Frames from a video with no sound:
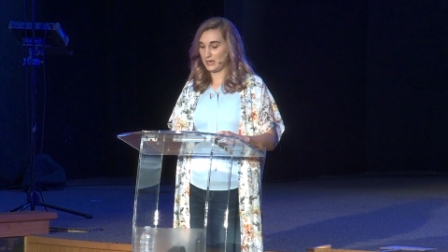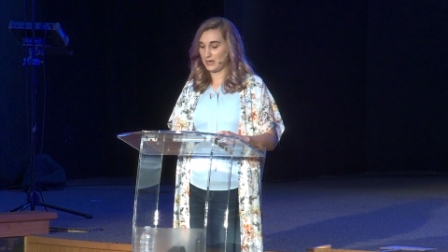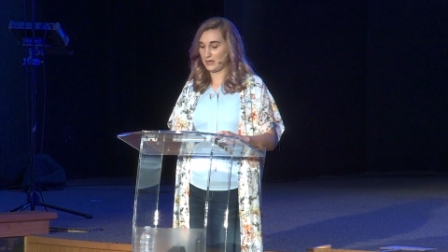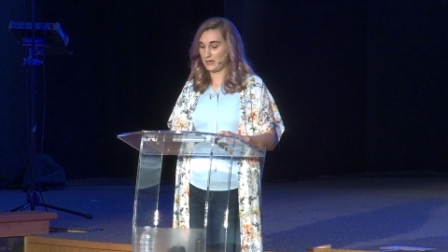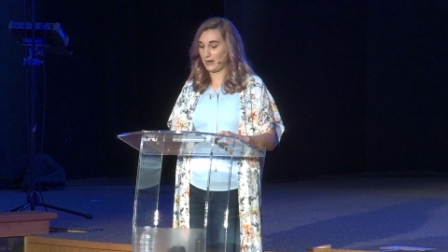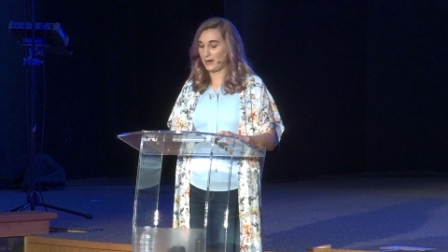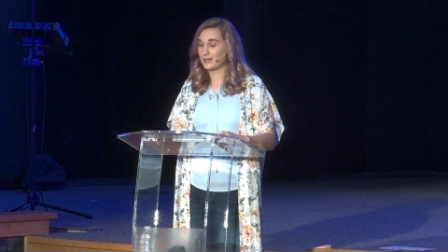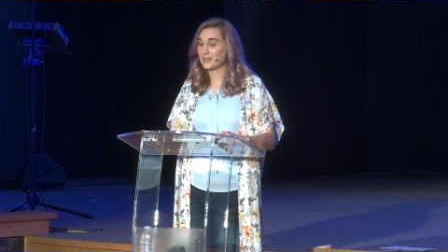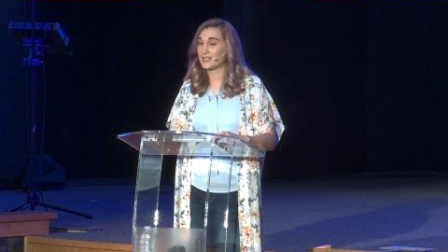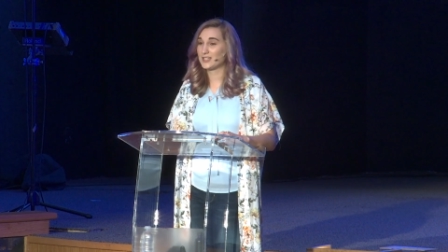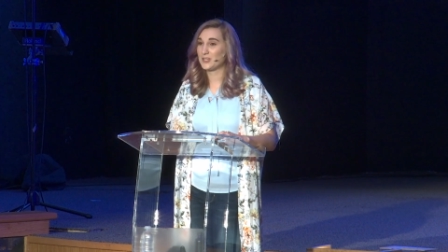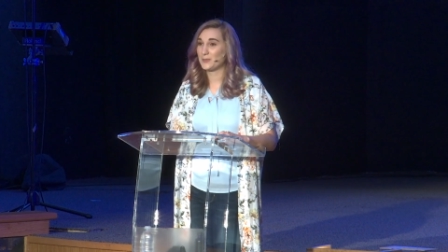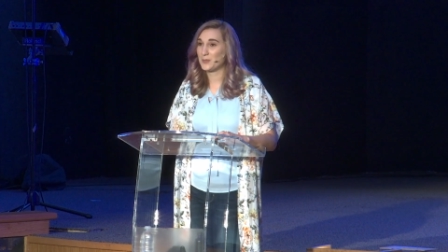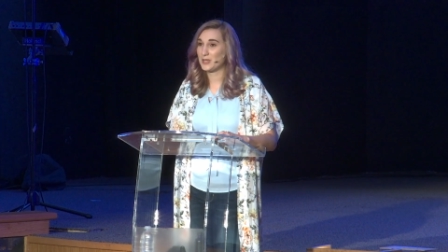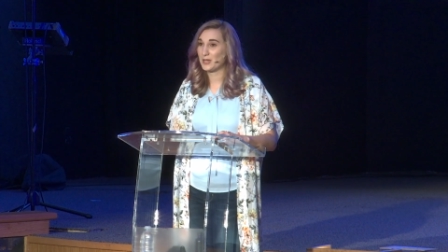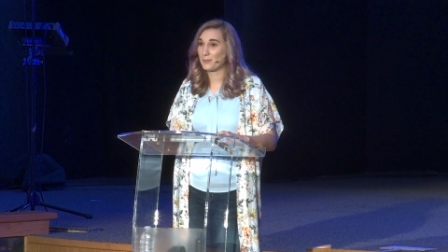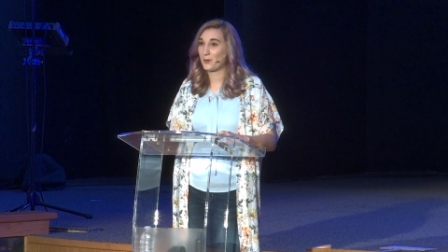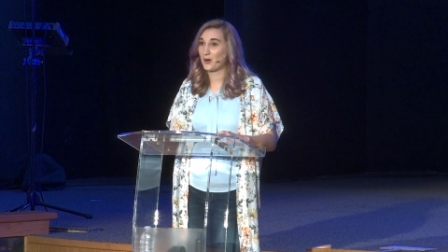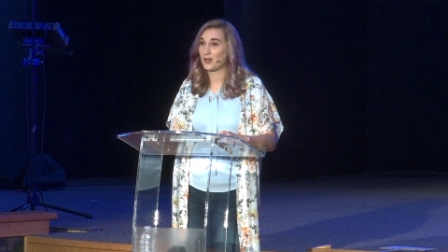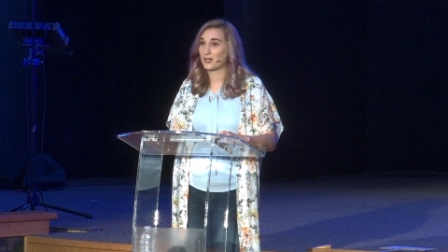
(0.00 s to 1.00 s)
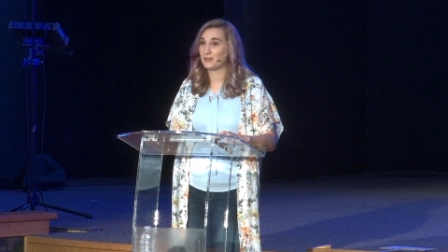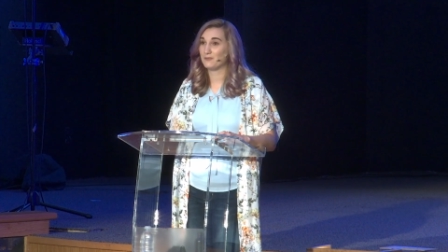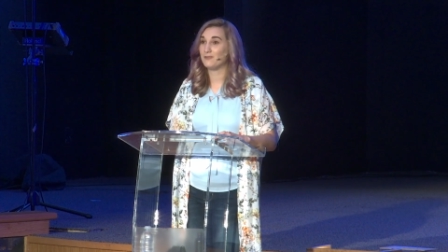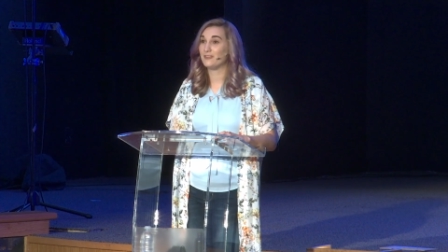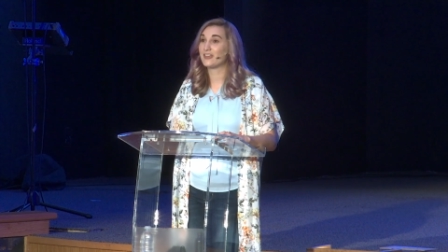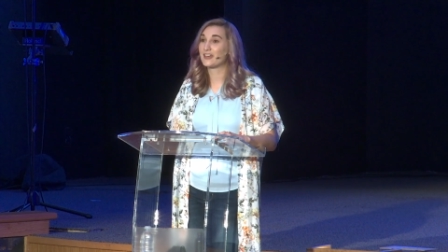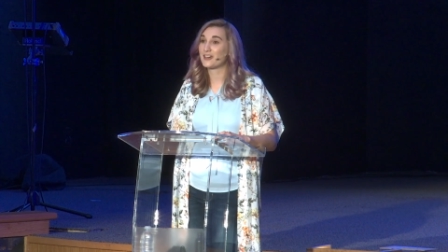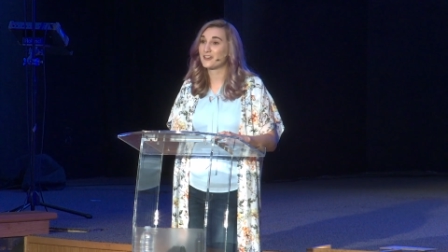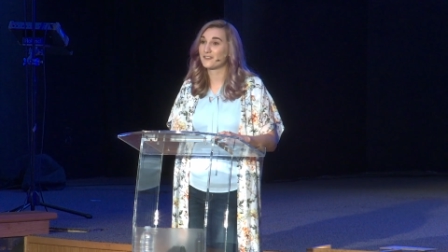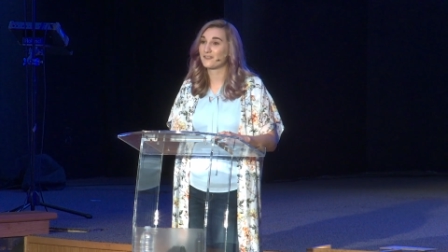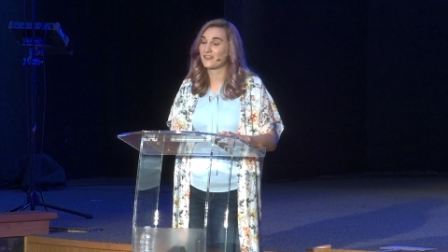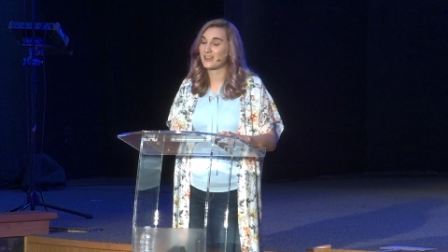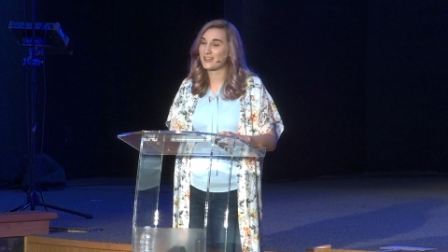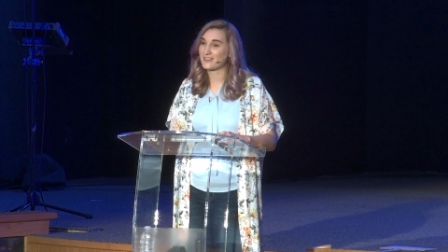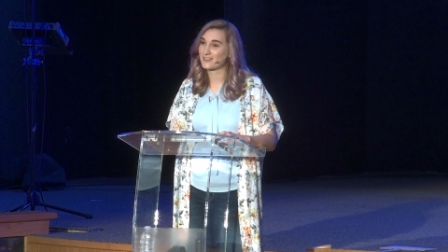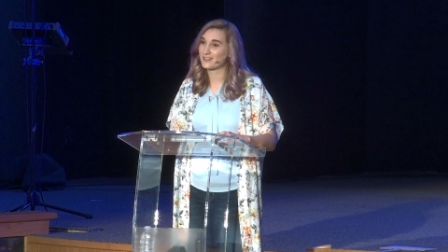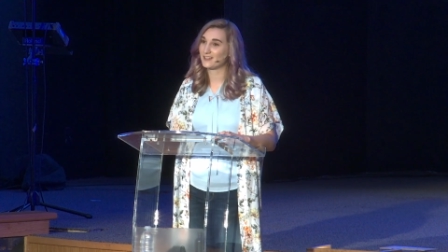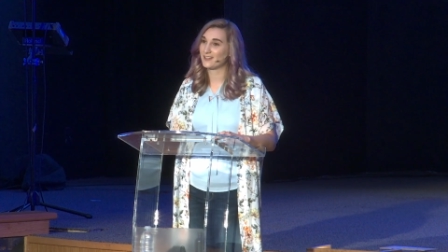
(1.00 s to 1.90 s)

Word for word: and I get to be a part of their faith